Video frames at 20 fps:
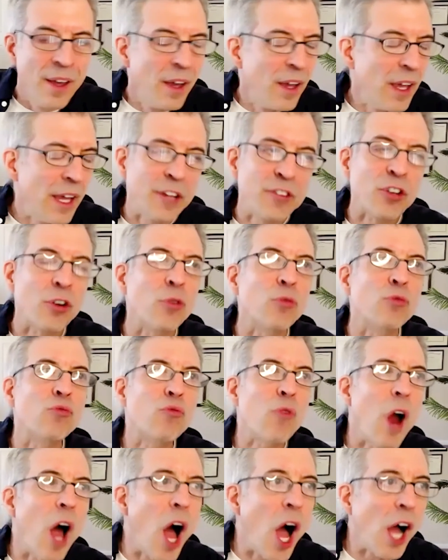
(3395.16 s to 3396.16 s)
It's a
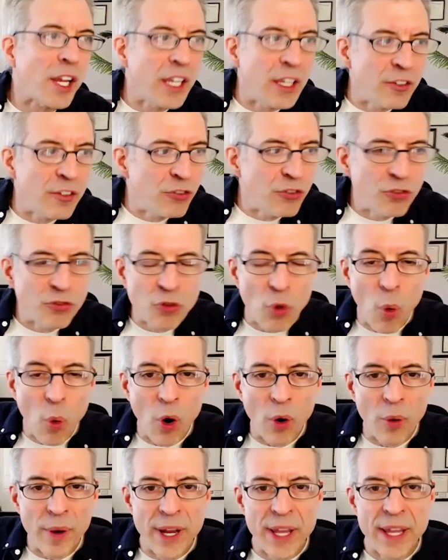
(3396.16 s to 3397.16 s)
rockin'
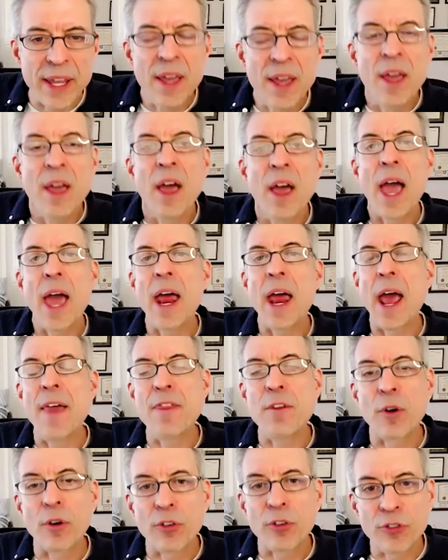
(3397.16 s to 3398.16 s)
story.
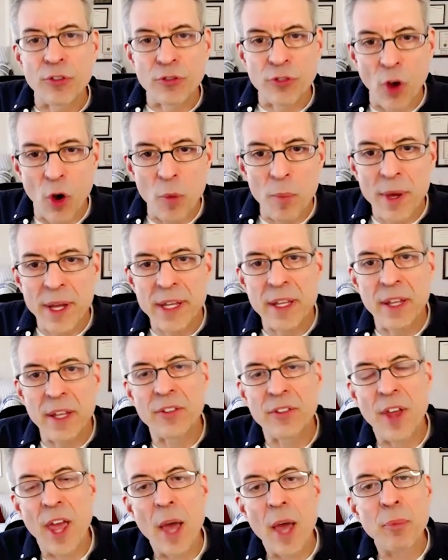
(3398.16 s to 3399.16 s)
And there are so many
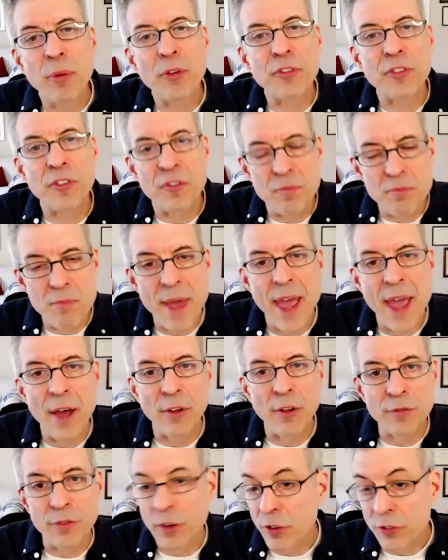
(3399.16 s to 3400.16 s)
examples of
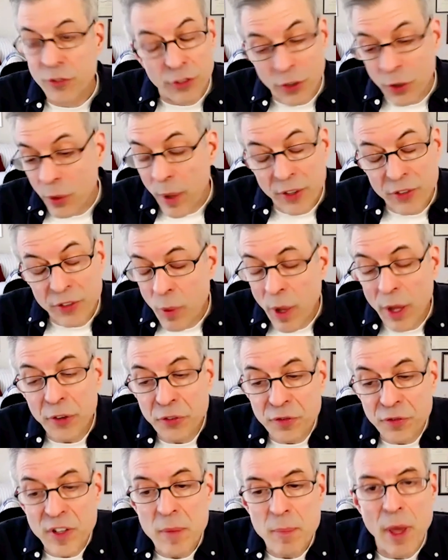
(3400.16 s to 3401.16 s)
male virtue as well
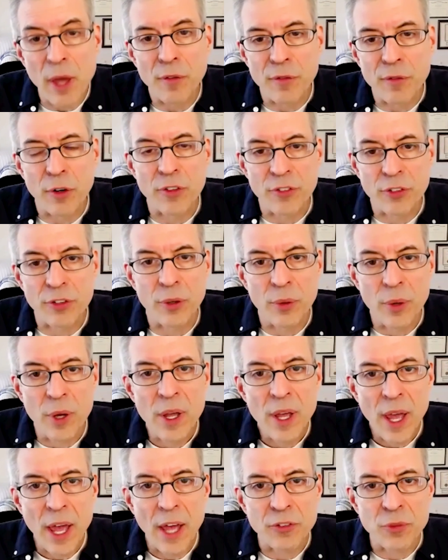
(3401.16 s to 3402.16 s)
as female virtue
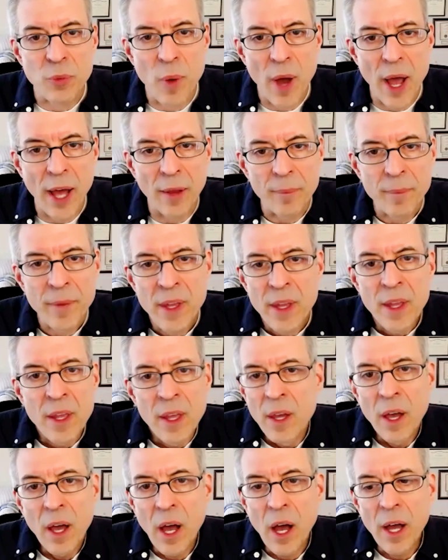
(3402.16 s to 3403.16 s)
as well.
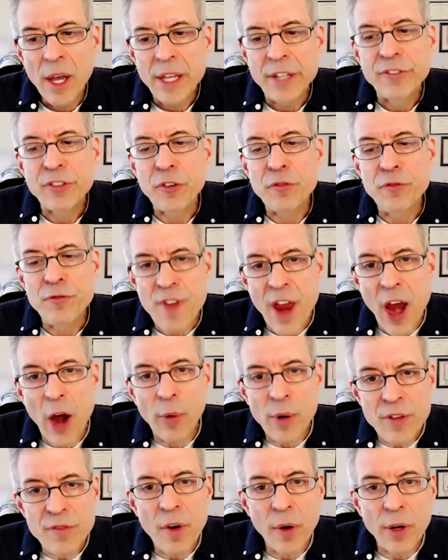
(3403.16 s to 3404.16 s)
It's a
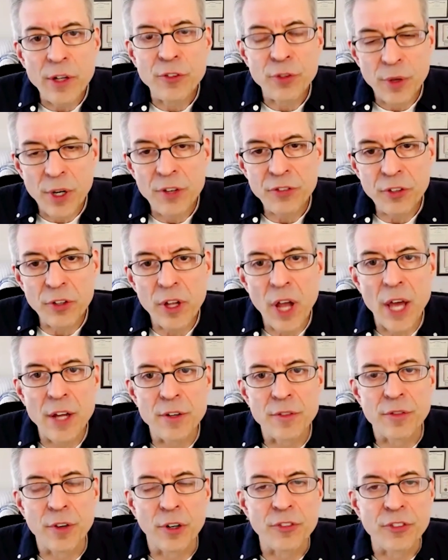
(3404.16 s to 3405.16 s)
very, very traditional kind
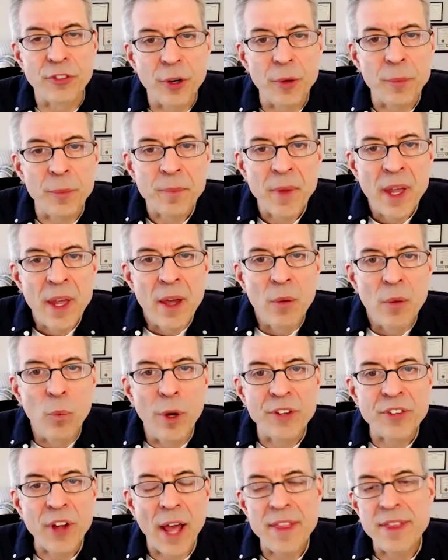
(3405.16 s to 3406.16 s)
of virtue,
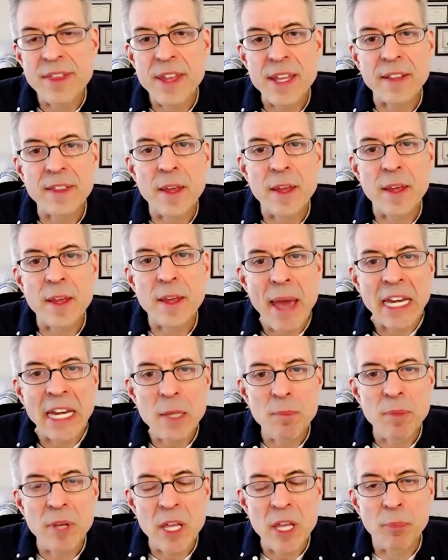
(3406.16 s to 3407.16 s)
which I think that
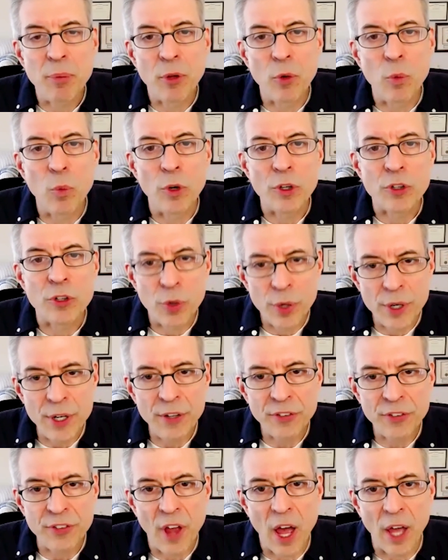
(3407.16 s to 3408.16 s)
many people would
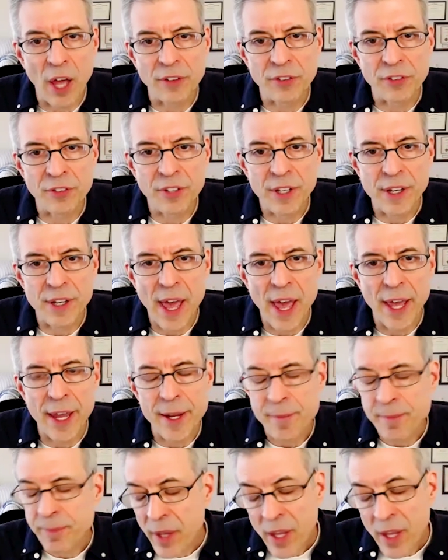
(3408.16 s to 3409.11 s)
criticize today.